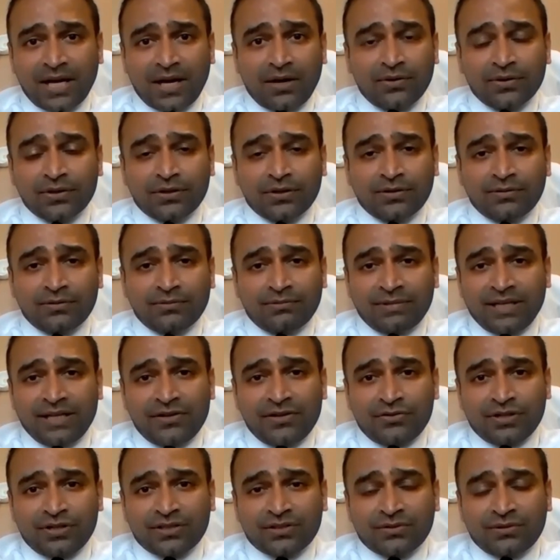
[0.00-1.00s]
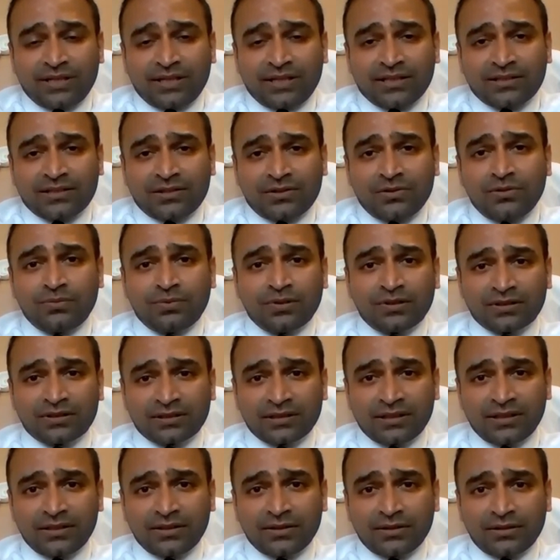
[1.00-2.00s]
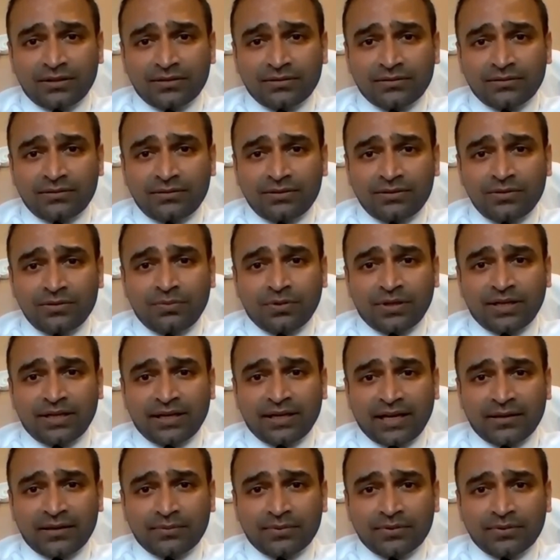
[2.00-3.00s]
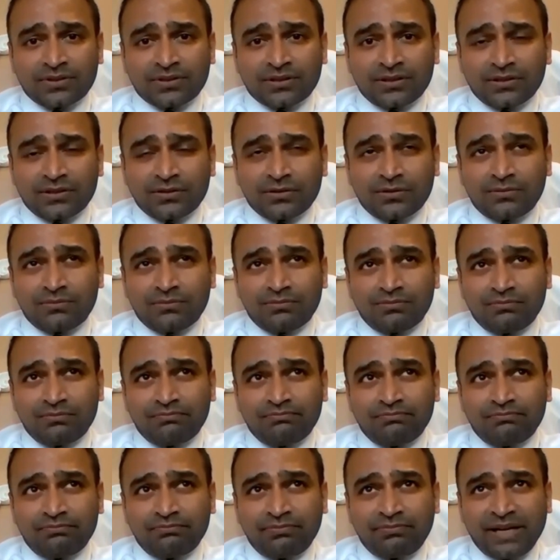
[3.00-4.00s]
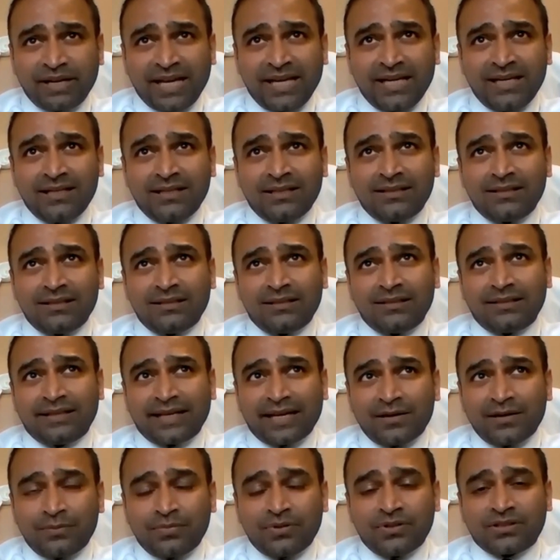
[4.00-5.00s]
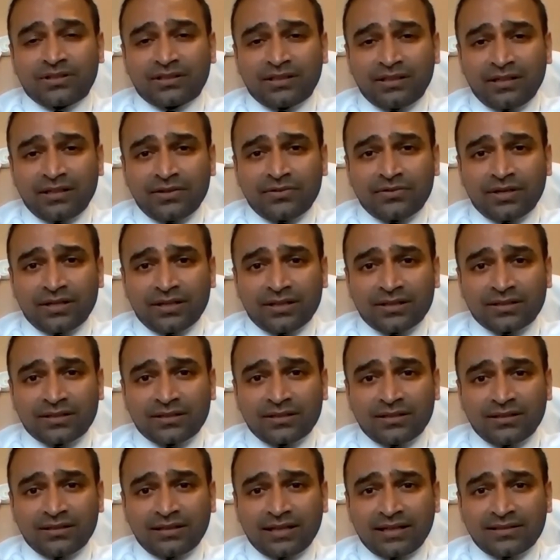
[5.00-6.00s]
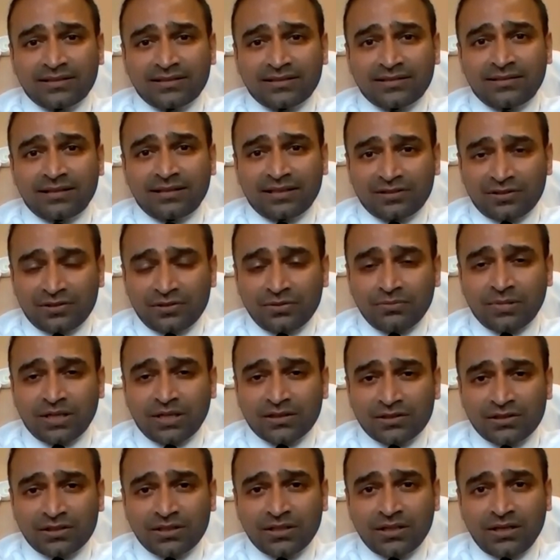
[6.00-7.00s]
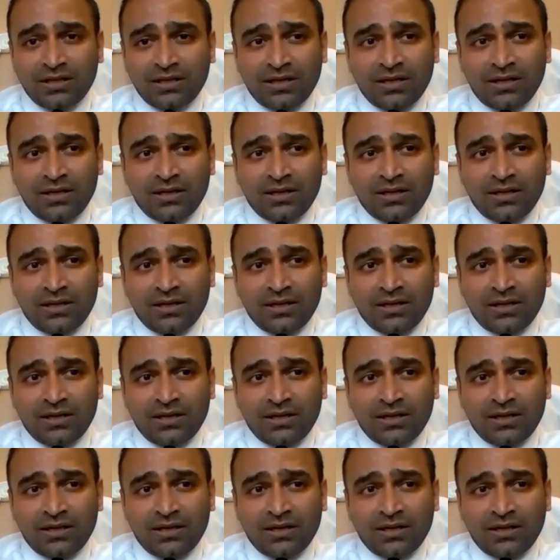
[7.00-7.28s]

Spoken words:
Now your interest rate is 2% or 2.9%. So paying 10% interest, that's too much.